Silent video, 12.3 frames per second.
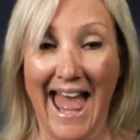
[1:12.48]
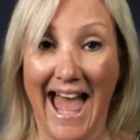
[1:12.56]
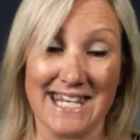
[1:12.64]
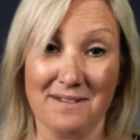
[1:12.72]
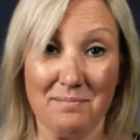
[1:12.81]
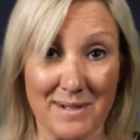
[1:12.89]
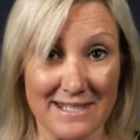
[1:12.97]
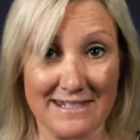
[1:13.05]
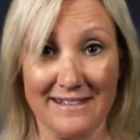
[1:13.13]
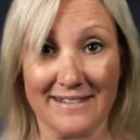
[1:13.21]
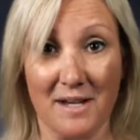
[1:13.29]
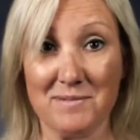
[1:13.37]
And in
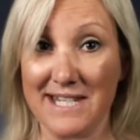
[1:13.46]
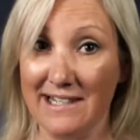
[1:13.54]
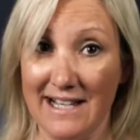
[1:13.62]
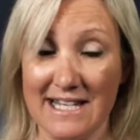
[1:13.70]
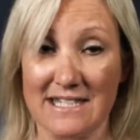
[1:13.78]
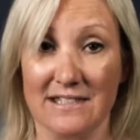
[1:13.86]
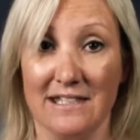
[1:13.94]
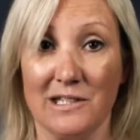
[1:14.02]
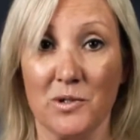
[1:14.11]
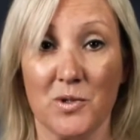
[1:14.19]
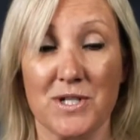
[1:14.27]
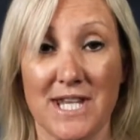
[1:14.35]
business, I'm delighted
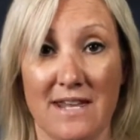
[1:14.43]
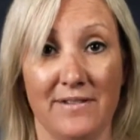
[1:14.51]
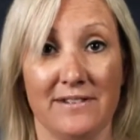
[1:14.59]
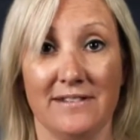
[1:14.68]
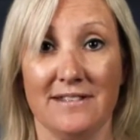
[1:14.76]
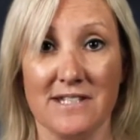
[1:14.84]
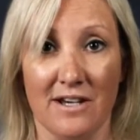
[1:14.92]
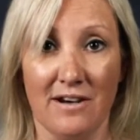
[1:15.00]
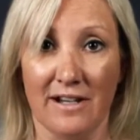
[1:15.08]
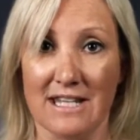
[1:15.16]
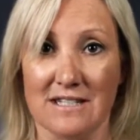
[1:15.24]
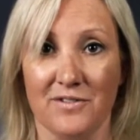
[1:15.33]
that Lord Davis's
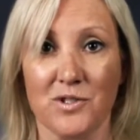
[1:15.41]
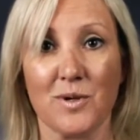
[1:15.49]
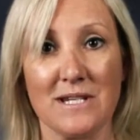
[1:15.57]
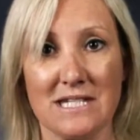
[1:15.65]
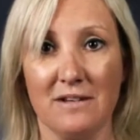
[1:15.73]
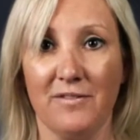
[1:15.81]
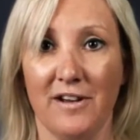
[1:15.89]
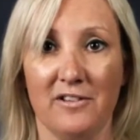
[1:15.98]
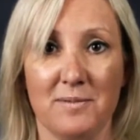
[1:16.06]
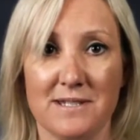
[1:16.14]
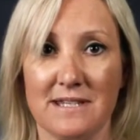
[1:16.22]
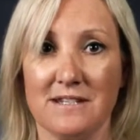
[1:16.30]
target of
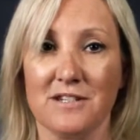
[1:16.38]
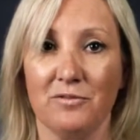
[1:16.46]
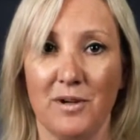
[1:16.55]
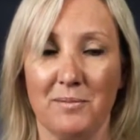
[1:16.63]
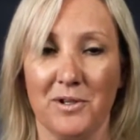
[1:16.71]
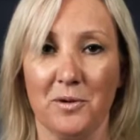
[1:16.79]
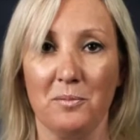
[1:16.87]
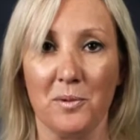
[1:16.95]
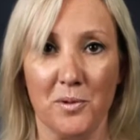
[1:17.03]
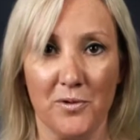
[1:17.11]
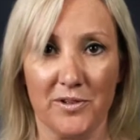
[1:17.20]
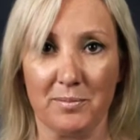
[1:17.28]
25% of women on
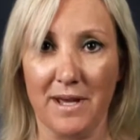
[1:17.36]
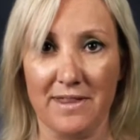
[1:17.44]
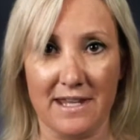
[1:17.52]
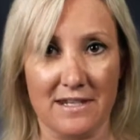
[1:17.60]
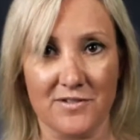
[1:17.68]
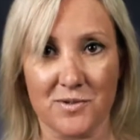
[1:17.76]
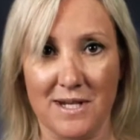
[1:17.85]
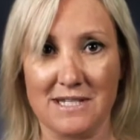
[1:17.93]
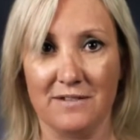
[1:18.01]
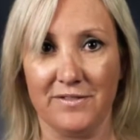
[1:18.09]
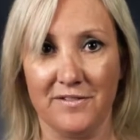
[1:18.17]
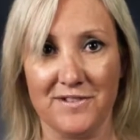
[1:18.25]
boards by the end of
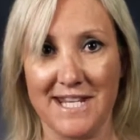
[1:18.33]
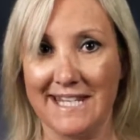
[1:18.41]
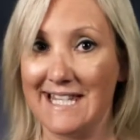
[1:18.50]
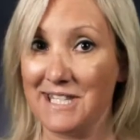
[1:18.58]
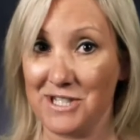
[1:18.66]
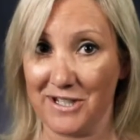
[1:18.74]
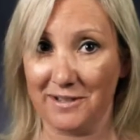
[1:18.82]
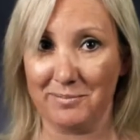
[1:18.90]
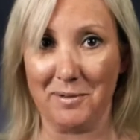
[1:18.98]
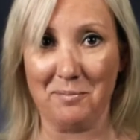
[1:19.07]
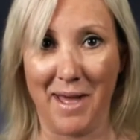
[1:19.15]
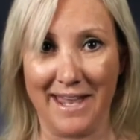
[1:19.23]
2015 has just
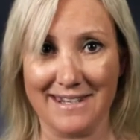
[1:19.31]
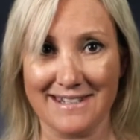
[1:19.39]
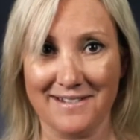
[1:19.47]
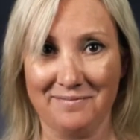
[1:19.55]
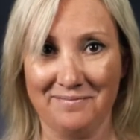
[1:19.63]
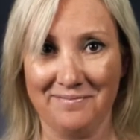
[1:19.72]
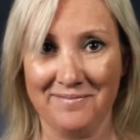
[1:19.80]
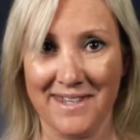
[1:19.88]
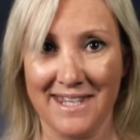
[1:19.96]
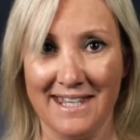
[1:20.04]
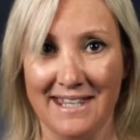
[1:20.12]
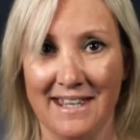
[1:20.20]
been met.
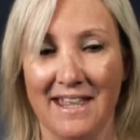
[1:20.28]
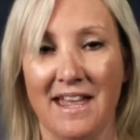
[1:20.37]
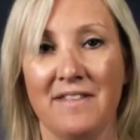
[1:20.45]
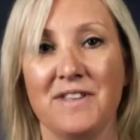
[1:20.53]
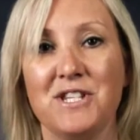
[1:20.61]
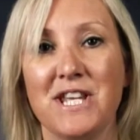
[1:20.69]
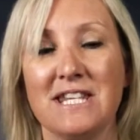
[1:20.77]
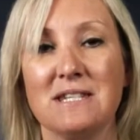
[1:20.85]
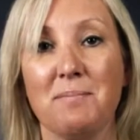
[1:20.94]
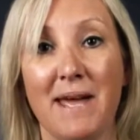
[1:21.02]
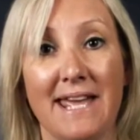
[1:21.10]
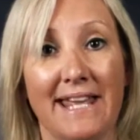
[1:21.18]
The
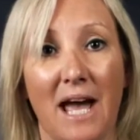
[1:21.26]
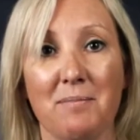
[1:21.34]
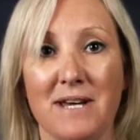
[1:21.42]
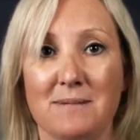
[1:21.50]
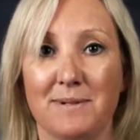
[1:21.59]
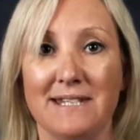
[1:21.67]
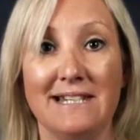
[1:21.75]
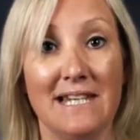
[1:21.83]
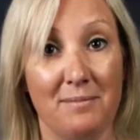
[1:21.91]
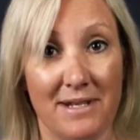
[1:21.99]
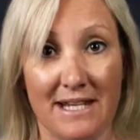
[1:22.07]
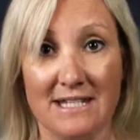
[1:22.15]
gender pay gap has been
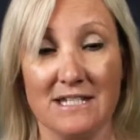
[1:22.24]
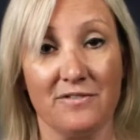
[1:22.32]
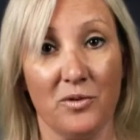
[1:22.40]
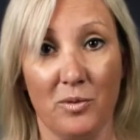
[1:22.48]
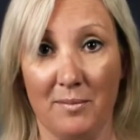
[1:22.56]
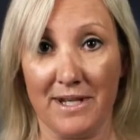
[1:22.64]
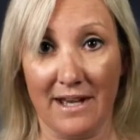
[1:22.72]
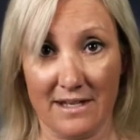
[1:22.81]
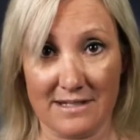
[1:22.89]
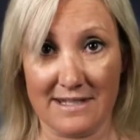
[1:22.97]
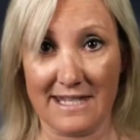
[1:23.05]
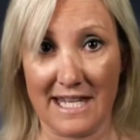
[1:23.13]
eliminated for women
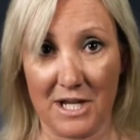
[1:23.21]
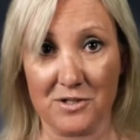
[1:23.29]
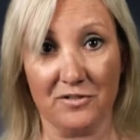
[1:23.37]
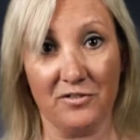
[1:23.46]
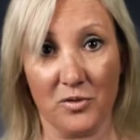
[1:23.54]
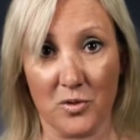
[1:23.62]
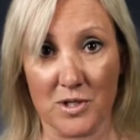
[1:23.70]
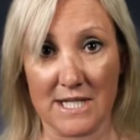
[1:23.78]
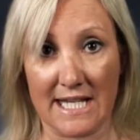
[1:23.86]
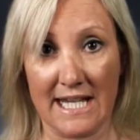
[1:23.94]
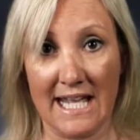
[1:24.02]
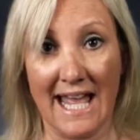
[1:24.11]
under the age of
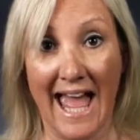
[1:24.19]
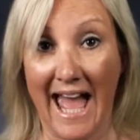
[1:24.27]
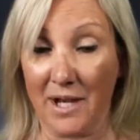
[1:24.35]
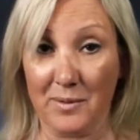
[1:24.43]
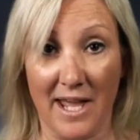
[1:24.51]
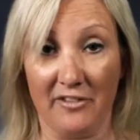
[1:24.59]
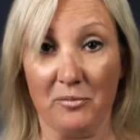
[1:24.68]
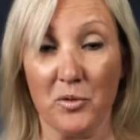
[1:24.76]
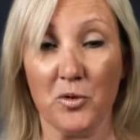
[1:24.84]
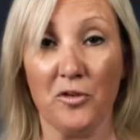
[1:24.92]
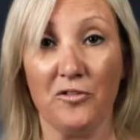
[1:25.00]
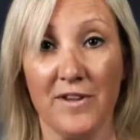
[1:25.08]
40, and we have
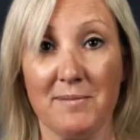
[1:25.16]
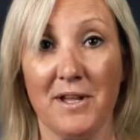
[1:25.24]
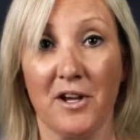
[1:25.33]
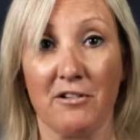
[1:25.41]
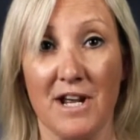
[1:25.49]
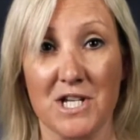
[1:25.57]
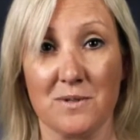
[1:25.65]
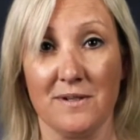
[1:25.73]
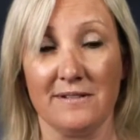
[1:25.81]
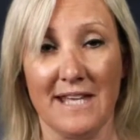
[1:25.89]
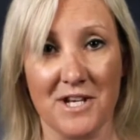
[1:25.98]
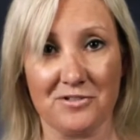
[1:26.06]
more female
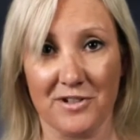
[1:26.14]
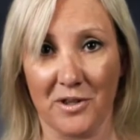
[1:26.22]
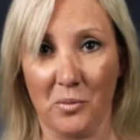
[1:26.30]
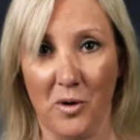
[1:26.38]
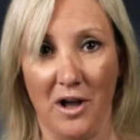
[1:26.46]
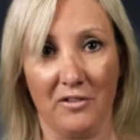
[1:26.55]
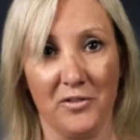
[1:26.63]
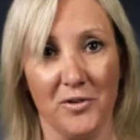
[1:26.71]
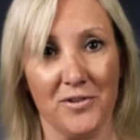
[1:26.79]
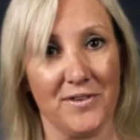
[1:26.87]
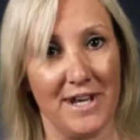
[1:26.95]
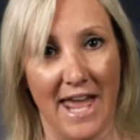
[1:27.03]
graduates entering the
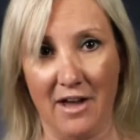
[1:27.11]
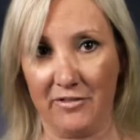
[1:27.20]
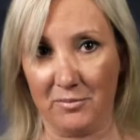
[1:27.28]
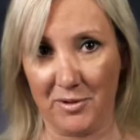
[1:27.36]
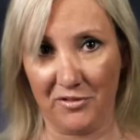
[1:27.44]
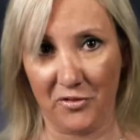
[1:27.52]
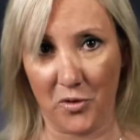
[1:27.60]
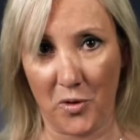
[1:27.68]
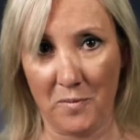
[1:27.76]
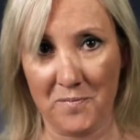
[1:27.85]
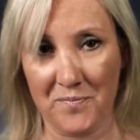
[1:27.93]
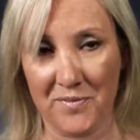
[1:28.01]
workforce than ever before.